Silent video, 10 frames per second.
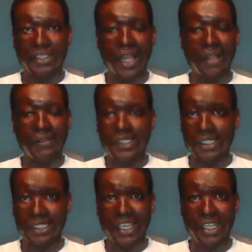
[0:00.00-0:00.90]

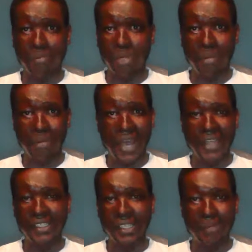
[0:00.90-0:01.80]
Self-sustainable
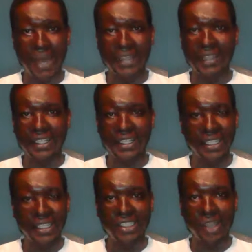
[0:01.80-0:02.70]
man is a man that
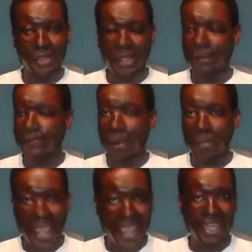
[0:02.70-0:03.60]
needs nothing
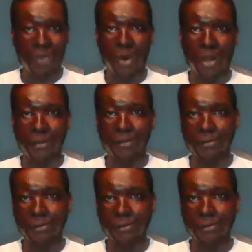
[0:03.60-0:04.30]
from anyone.